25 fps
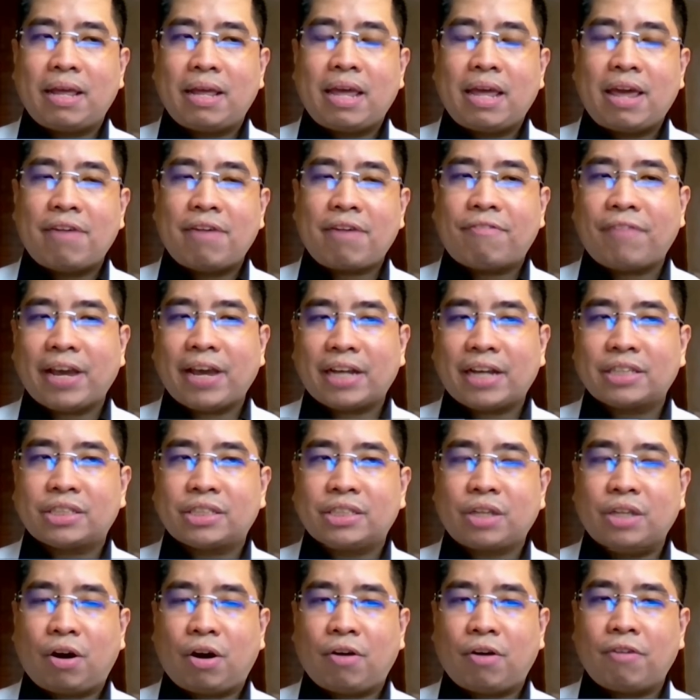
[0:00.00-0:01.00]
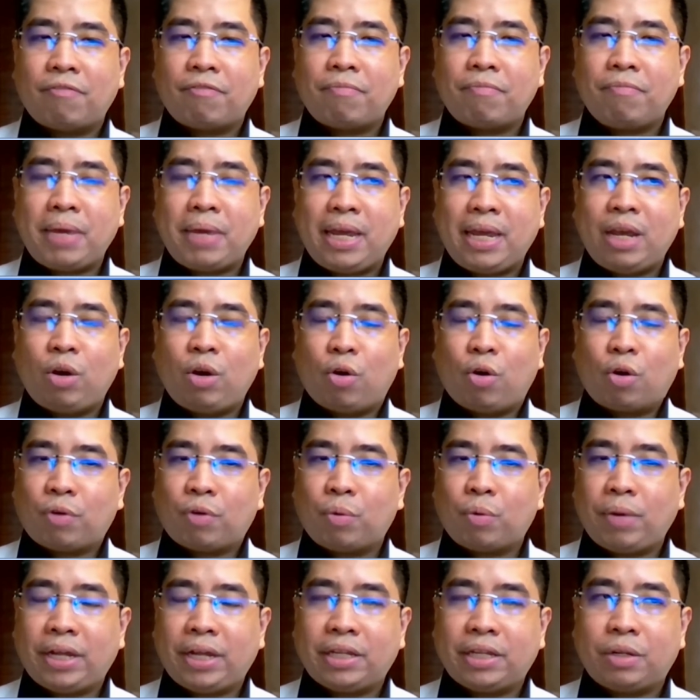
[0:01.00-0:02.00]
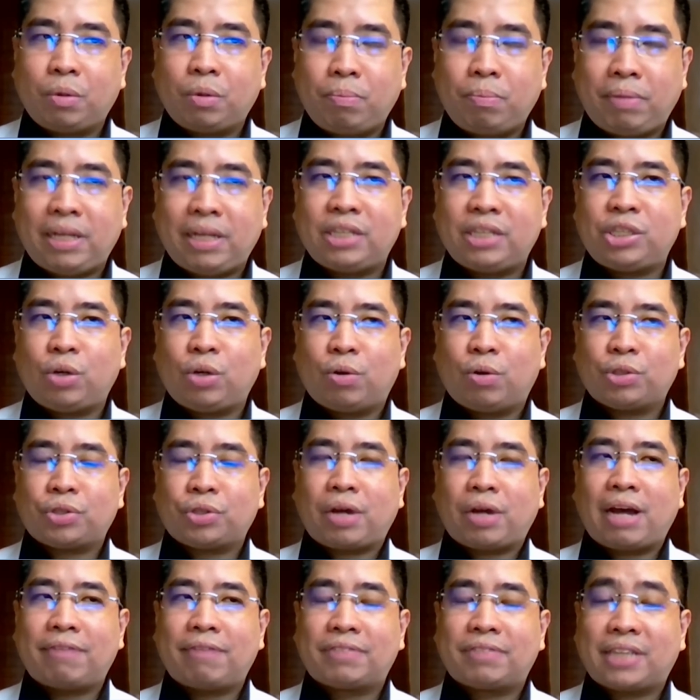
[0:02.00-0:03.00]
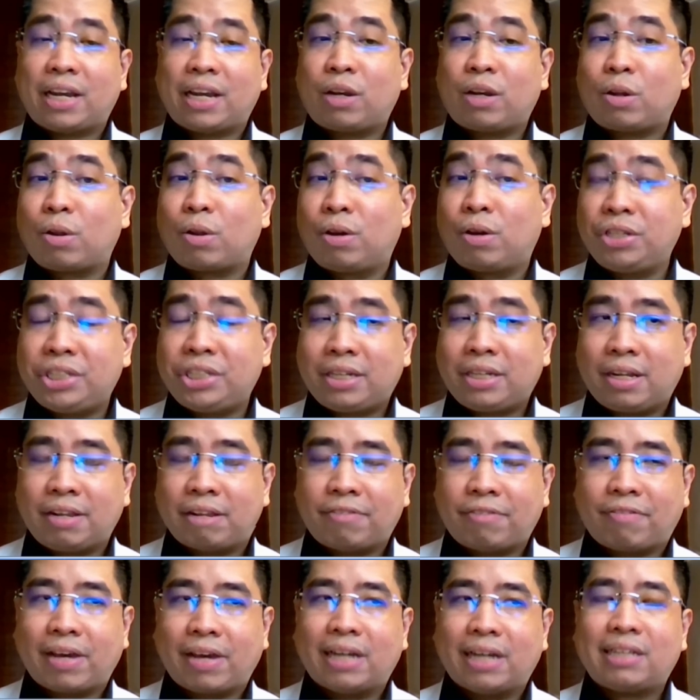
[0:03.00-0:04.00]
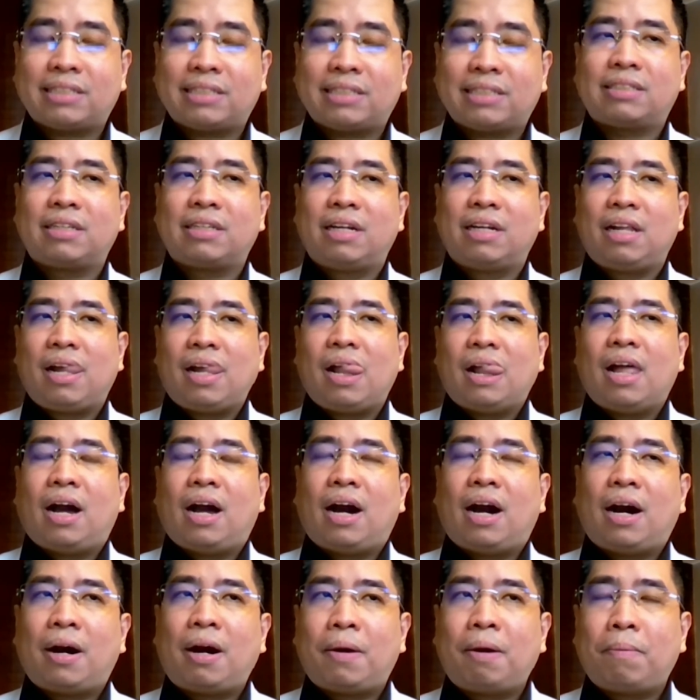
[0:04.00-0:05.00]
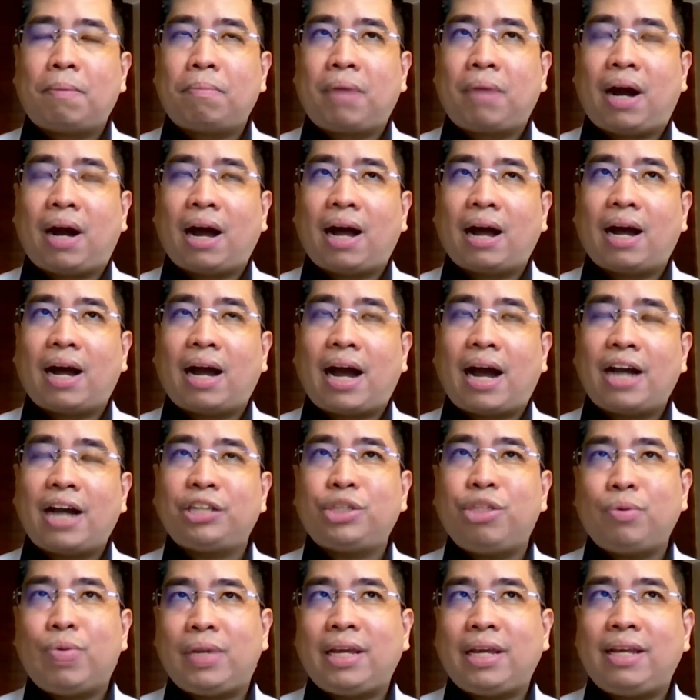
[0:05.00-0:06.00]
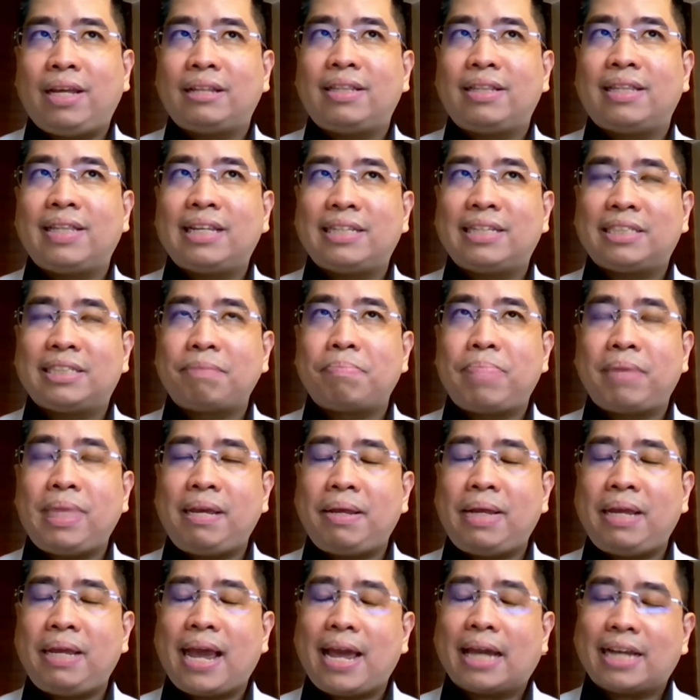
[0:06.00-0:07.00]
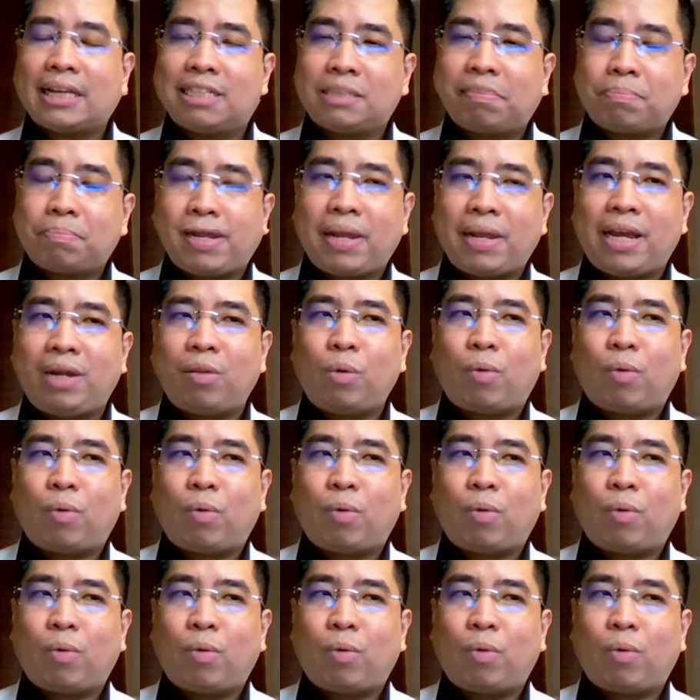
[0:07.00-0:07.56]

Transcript: effects of being overweight and obese, you also have psychological effects. Actually, this may explain